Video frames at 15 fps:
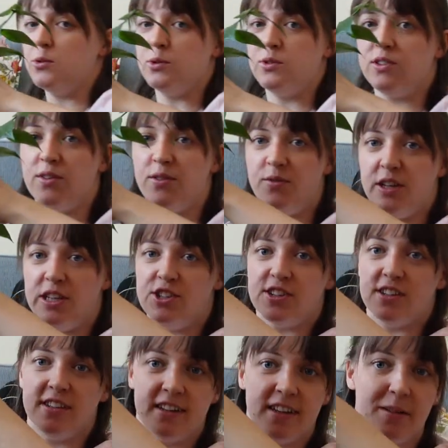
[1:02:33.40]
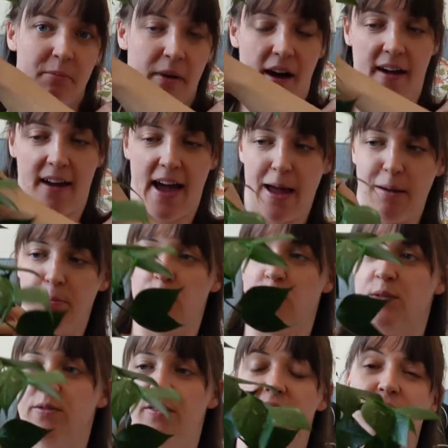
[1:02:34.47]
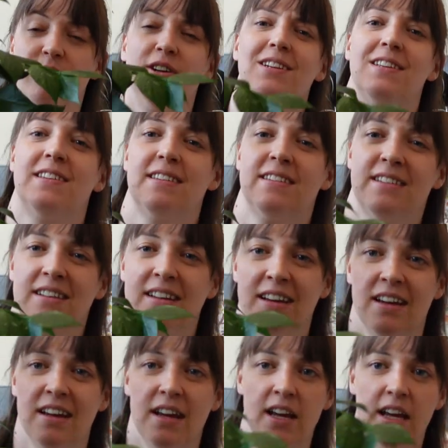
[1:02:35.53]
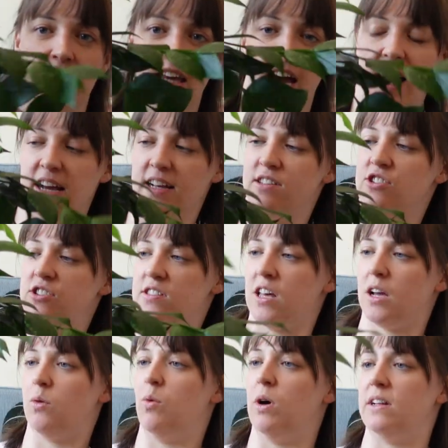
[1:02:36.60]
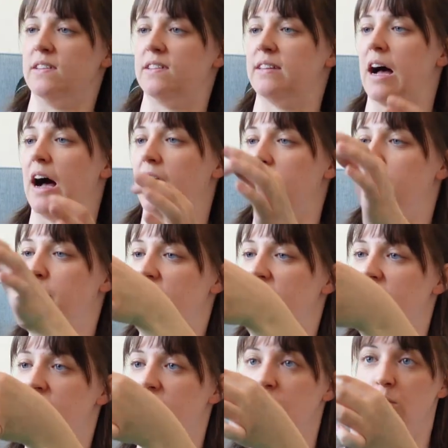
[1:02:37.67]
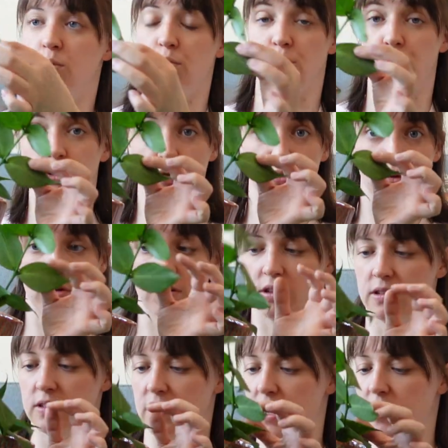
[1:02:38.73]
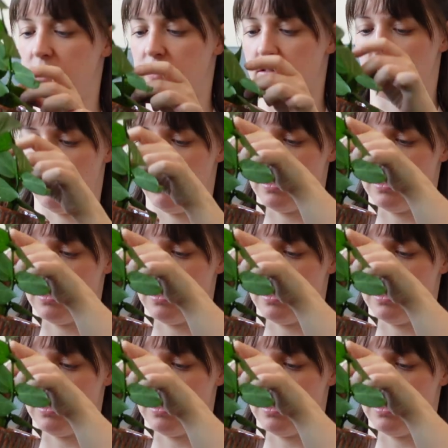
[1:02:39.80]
also featured in my April favorites. Yeah, it's just like one side, but this is all new this year. So